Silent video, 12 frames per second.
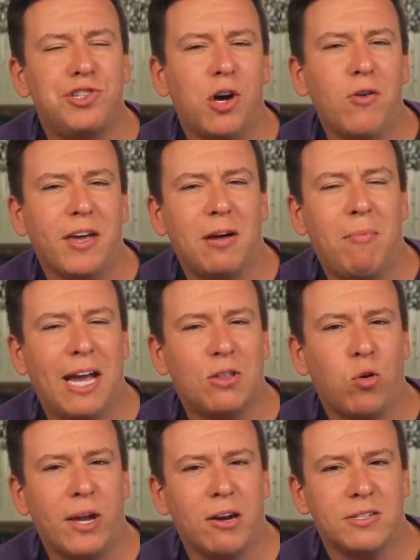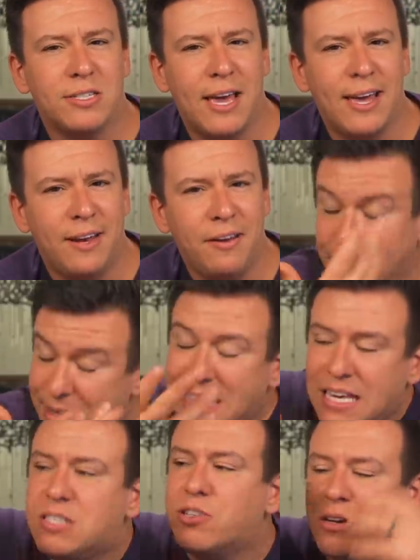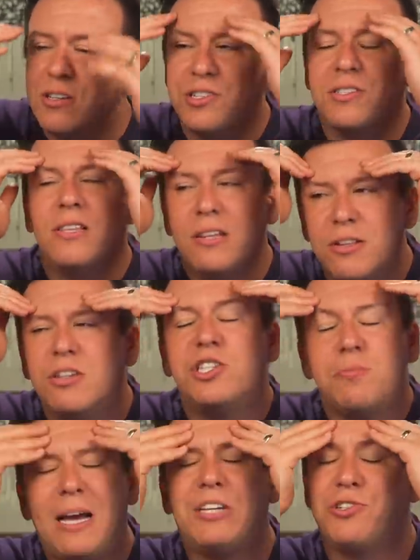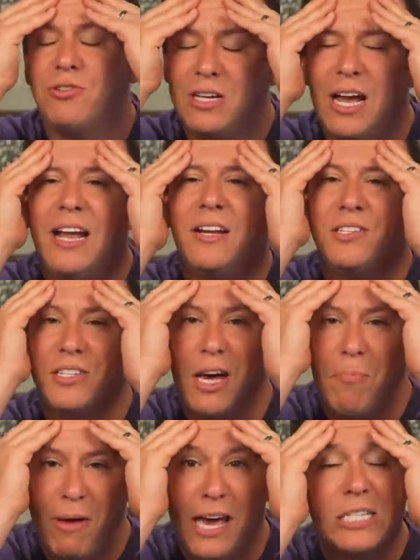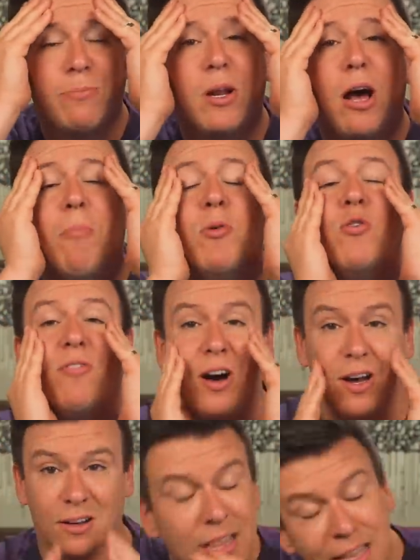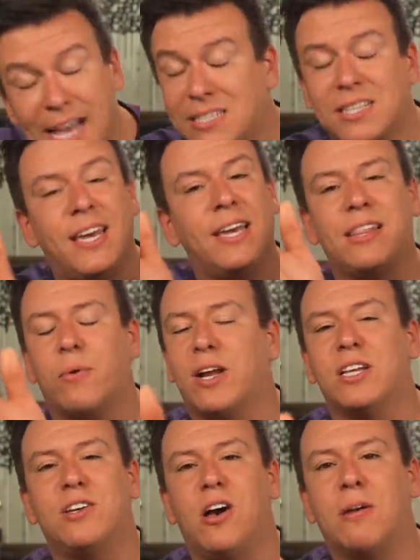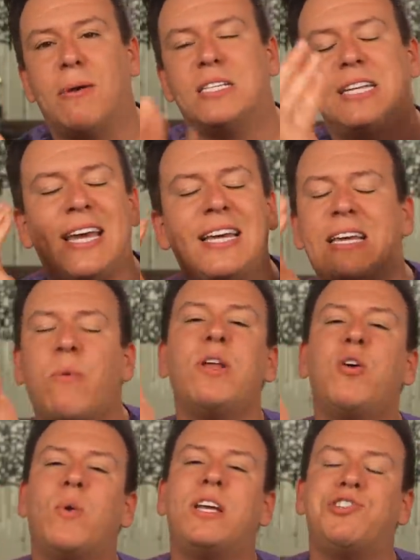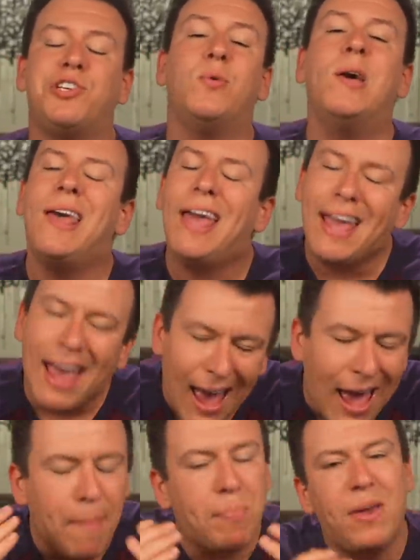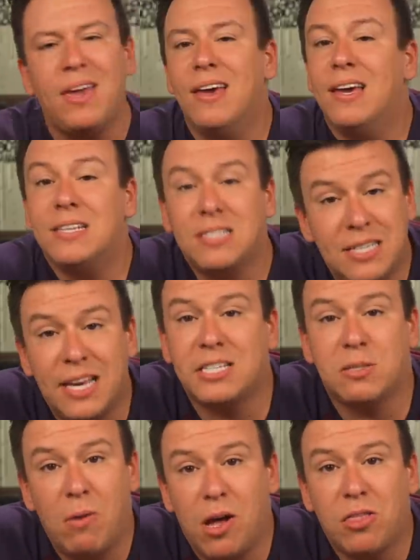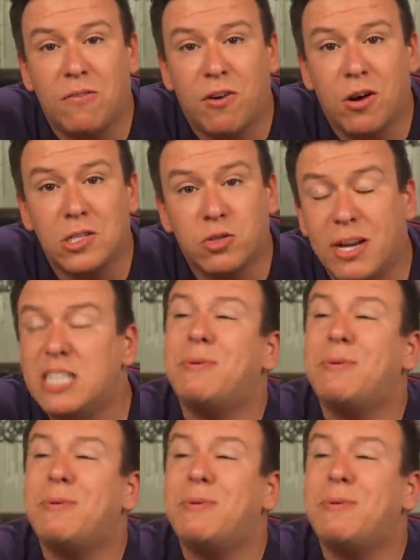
I'm joking, my lawyer said. I mean, these are just, they're special kind of scumbags, but I'll move on. And the last thing that we're gonna talk about today is I want to wish you a happy 6-month-iversary.